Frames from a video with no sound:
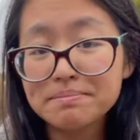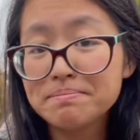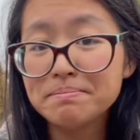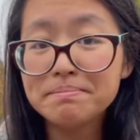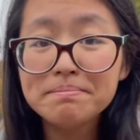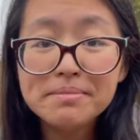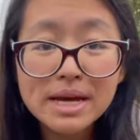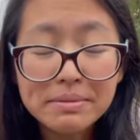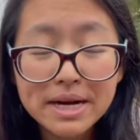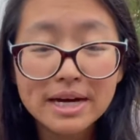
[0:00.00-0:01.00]

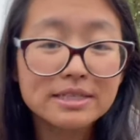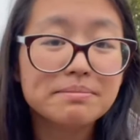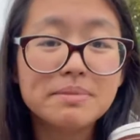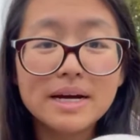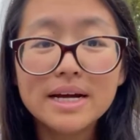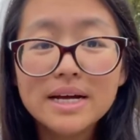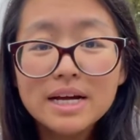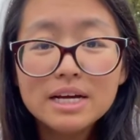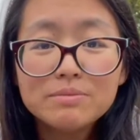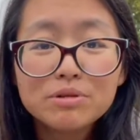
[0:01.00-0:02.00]
Maybe not, but
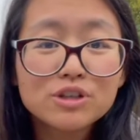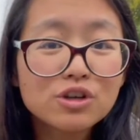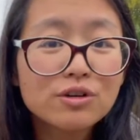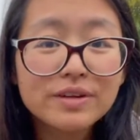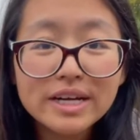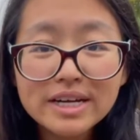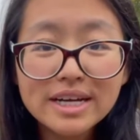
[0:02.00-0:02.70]
preserving